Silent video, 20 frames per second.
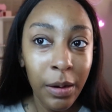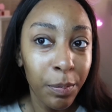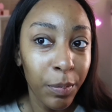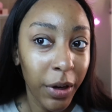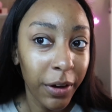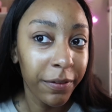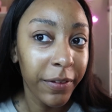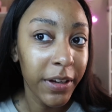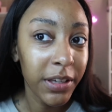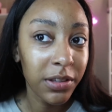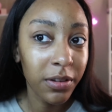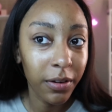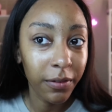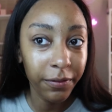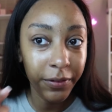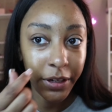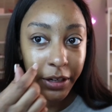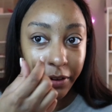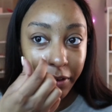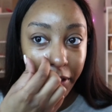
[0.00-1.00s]
my face look
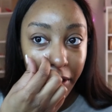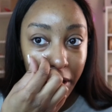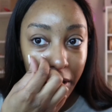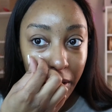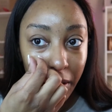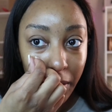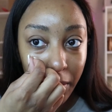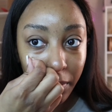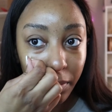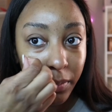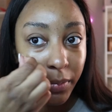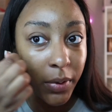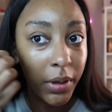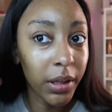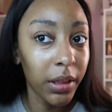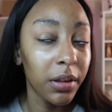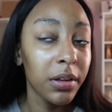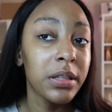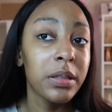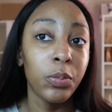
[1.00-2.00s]
very
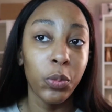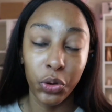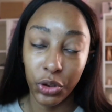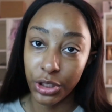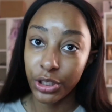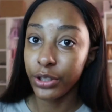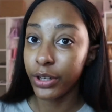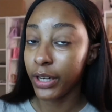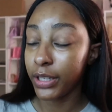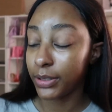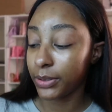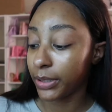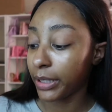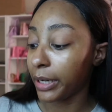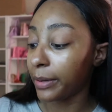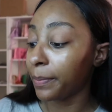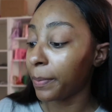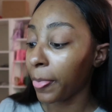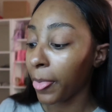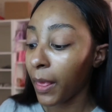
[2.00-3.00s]
it looks moisturized
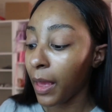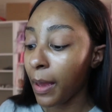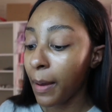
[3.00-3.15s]
okay